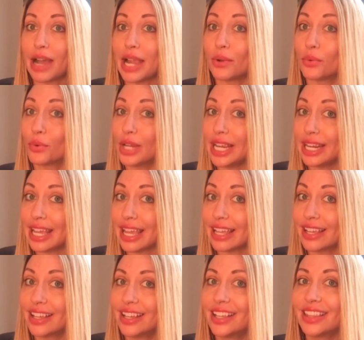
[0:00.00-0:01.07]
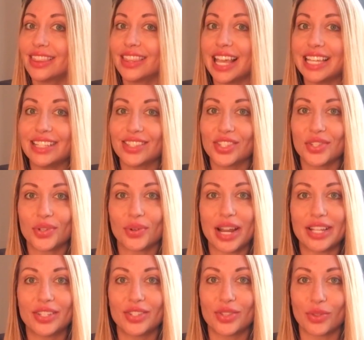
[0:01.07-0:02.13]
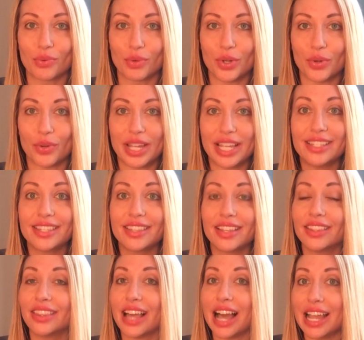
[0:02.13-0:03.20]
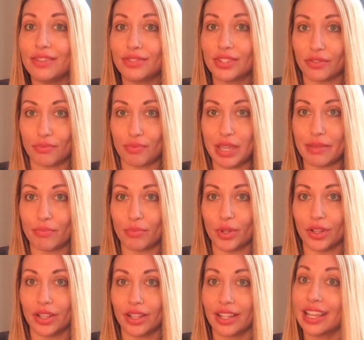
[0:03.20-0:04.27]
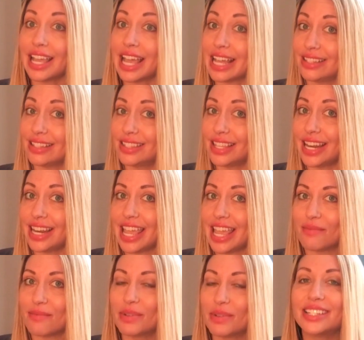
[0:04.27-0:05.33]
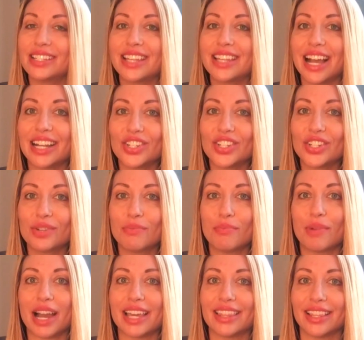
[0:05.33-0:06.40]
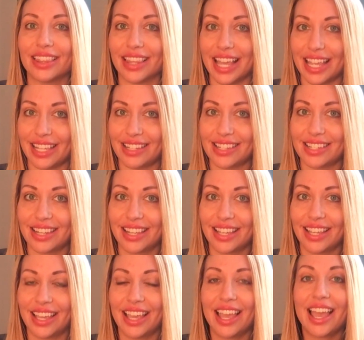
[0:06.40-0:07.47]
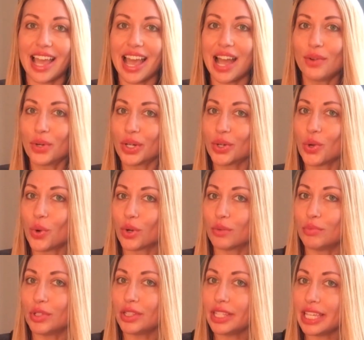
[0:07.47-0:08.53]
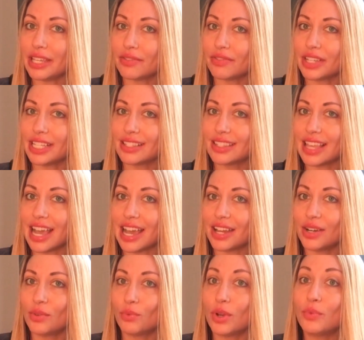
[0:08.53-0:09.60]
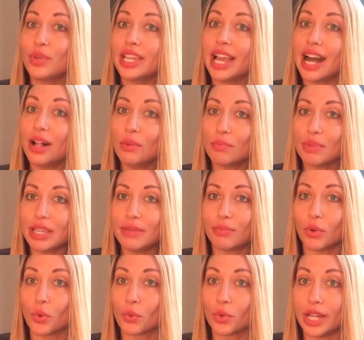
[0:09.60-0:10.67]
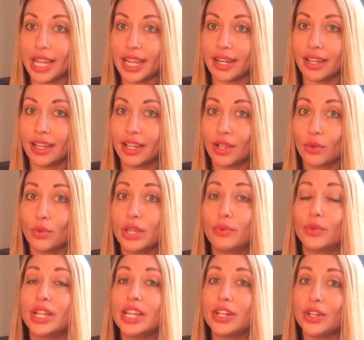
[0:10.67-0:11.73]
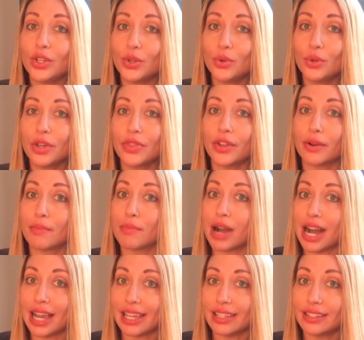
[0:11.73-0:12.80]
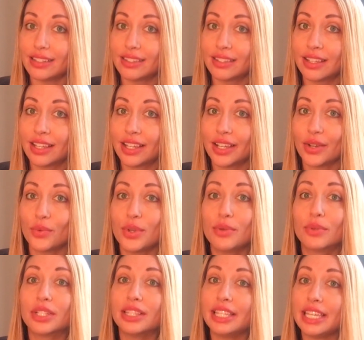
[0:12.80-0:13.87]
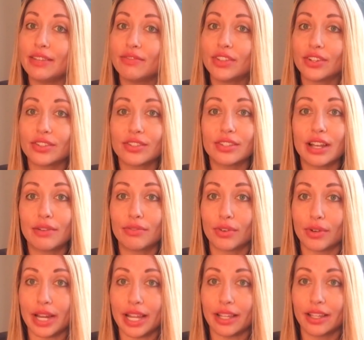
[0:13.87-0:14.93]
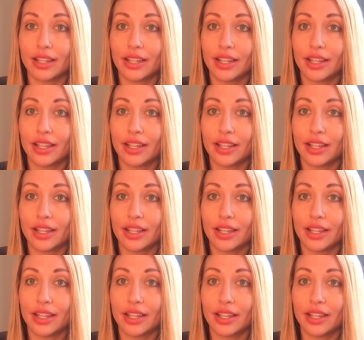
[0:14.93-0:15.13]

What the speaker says: sorority, or fraternities, and ask them to purchase our books. Your church will receive 30% of the cost of all books sold. We offer these fundraisers to fulfill our mission to promote the emotional and spiritual well-being of people.